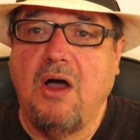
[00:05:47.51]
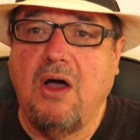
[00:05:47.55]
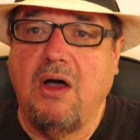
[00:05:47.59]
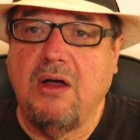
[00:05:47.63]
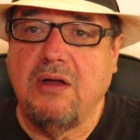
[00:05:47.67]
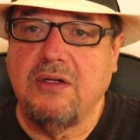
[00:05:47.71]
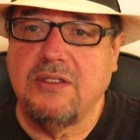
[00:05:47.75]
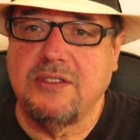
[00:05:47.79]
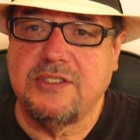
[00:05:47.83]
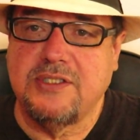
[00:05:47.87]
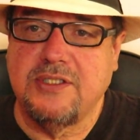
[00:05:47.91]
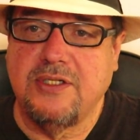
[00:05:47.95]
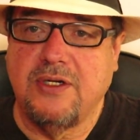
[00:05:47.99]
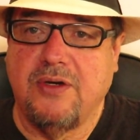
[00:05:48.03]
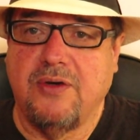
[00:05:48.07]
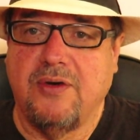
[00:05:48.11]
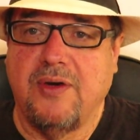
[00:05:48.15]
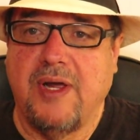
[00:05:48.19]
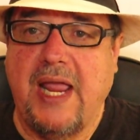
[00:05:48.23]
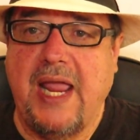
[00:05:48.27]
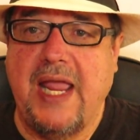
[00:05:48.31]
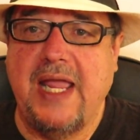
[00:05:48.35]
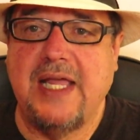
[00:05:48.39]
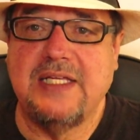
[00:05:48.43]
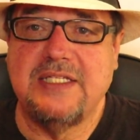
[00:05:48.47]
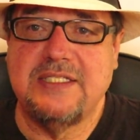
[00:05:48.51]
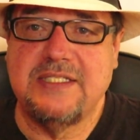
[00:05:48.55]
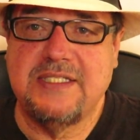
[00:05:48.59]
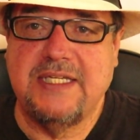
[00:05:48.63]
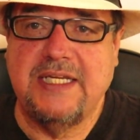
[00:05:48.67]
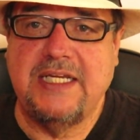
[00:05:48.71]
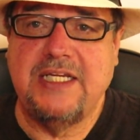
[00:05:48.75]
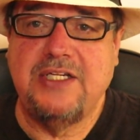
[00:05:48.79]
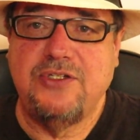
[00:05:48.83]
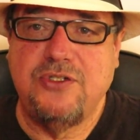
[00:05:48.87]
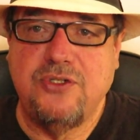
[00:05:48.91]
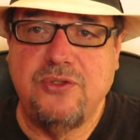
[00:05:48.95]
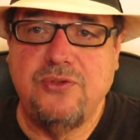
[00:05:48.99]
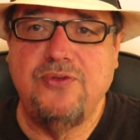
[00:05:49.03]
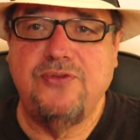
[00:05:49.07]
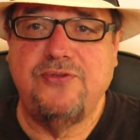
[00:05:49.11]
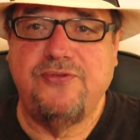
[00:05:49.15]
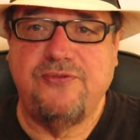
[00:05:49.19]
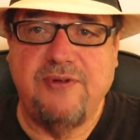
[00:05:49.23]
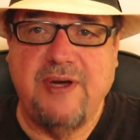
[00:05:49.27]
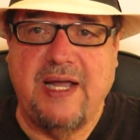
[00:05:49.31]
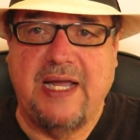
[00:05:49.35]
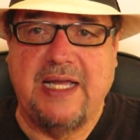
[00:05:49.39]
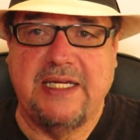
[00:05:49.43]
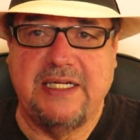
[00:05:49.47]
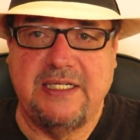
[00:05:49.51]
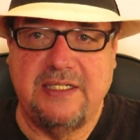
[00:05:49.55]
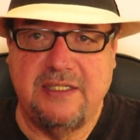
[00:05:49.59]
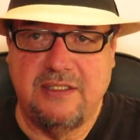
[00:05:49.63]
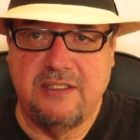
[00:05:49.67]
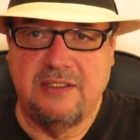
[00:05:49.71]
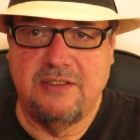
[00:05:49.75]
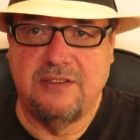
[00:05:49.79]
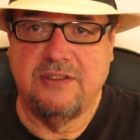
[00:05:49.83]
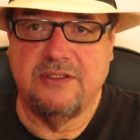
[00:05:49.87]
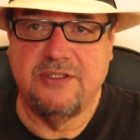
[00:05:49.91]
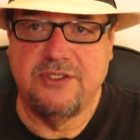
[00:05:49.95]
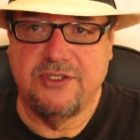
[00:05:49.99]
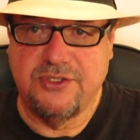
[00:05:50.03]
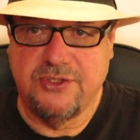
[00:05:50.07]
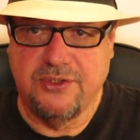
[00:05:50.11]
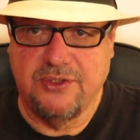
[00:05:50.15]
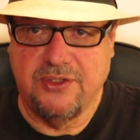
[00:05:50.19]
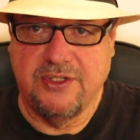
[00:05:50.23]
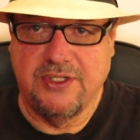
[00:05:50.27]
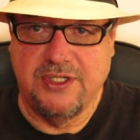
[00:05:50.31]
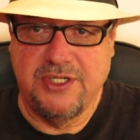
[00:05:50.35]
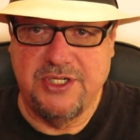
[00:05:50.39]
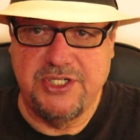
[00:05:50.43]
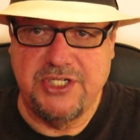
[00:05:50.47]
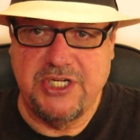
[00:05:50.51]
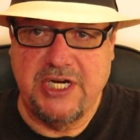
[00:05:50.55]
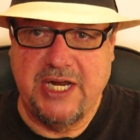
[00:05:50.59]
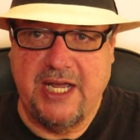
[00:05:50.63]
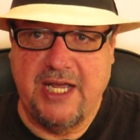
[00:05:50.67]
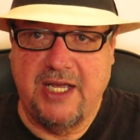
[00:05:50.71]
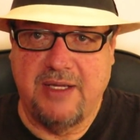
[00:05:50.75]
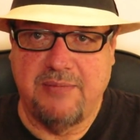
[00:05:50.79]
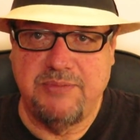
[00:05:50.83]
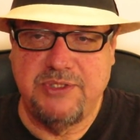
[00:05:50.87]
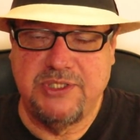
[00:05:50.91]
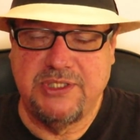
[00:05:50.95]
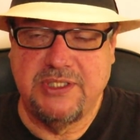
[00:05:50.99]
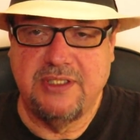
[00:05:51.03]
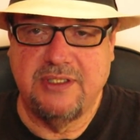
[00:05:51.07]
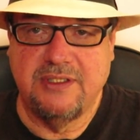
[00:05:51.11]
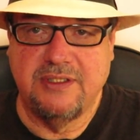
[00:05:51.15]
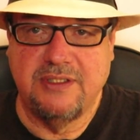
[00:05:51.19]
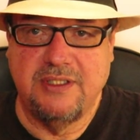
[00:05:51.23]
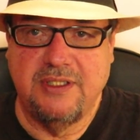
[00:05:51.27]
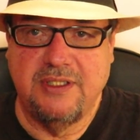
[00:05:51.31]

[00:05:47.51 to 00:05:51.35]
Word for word: Also, as they do find certain jobs,